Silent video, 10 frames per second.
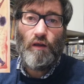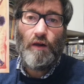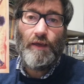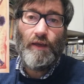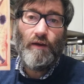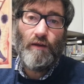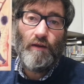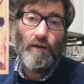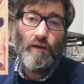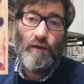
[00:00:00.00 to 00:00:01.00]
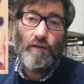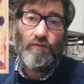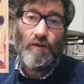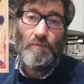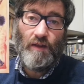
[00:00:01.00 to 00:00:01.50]
clean uh,
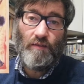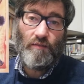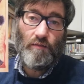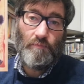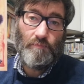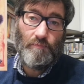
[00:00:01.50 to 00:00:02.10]
chimneys.